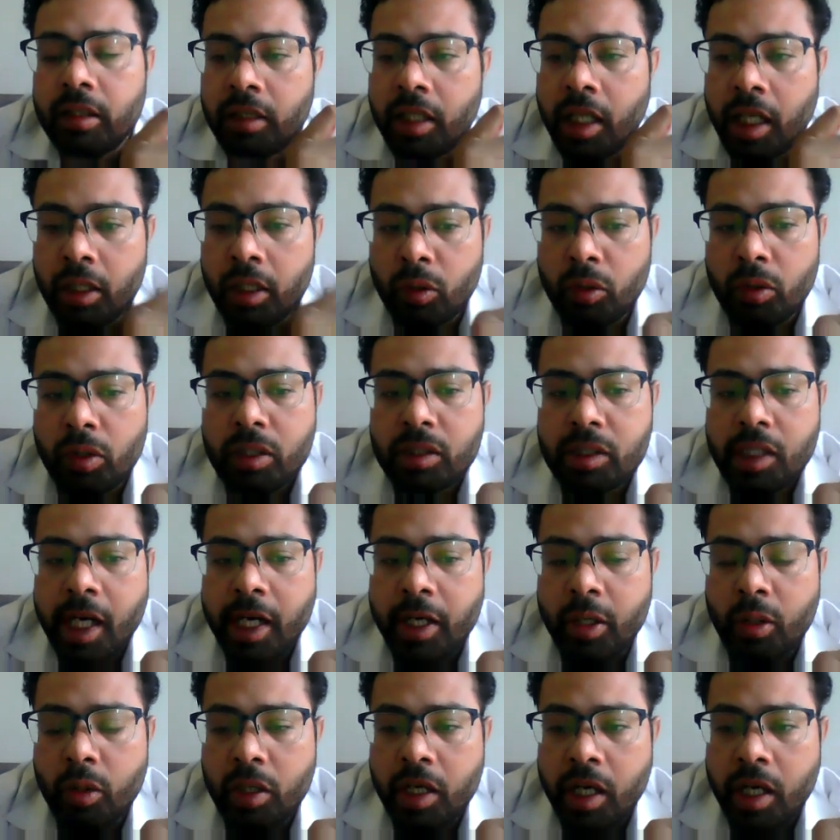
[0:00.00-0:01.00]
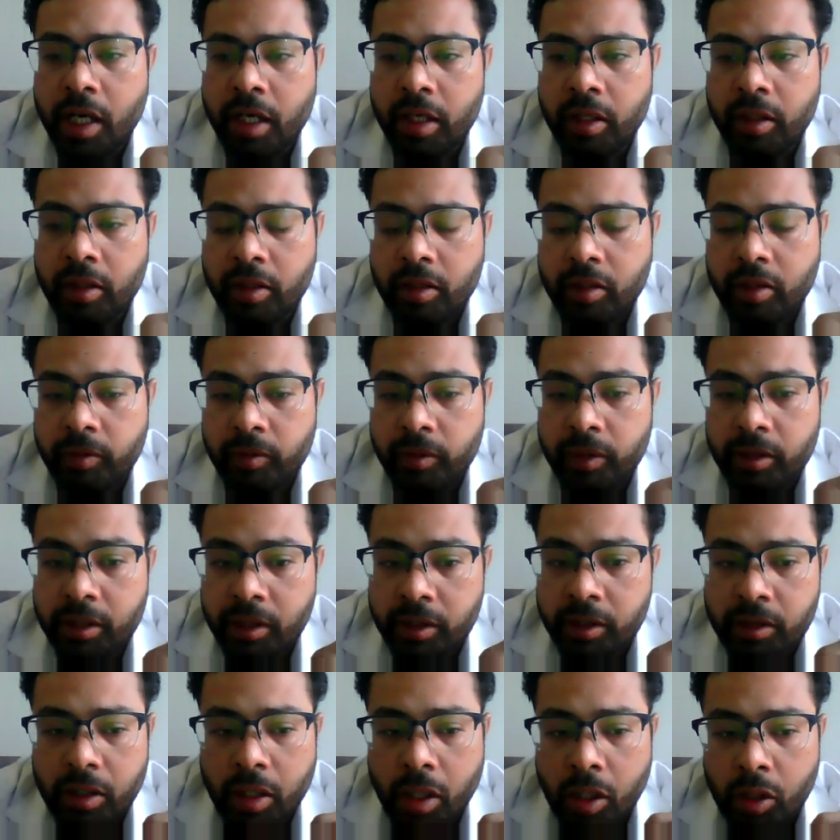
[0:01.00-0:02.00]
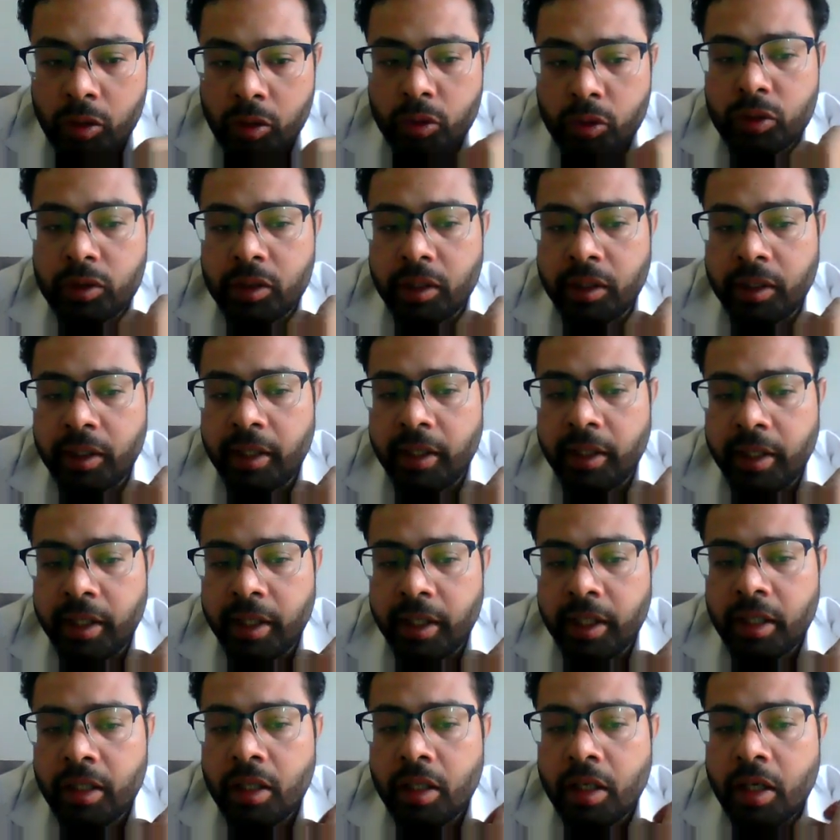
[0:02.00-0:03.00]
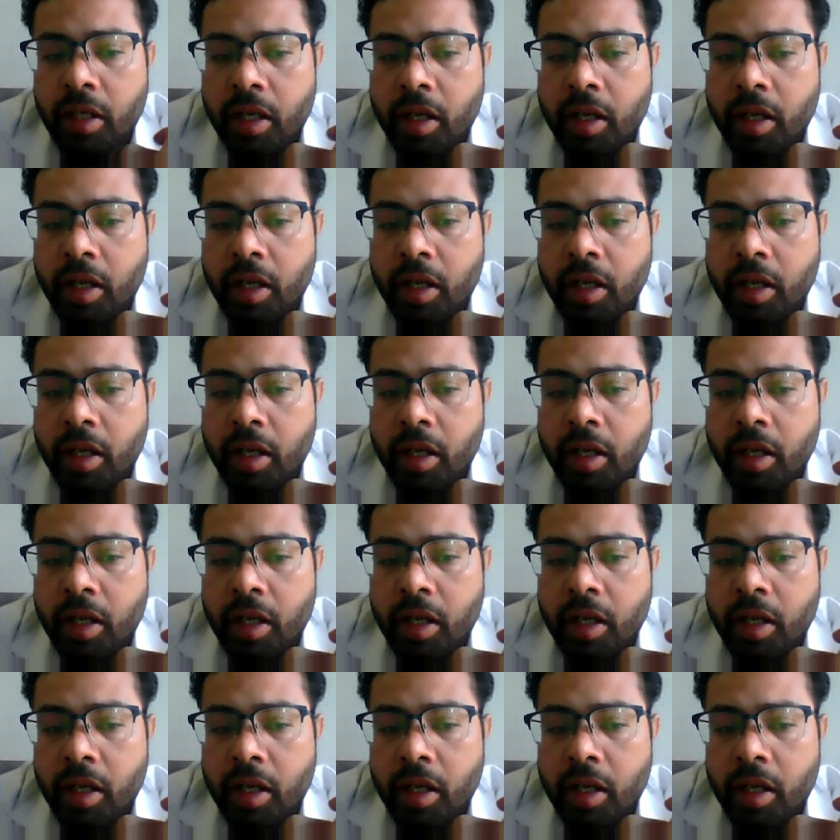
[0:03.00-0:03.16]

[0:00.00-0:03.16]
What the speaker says: the another cytokine which is also secreted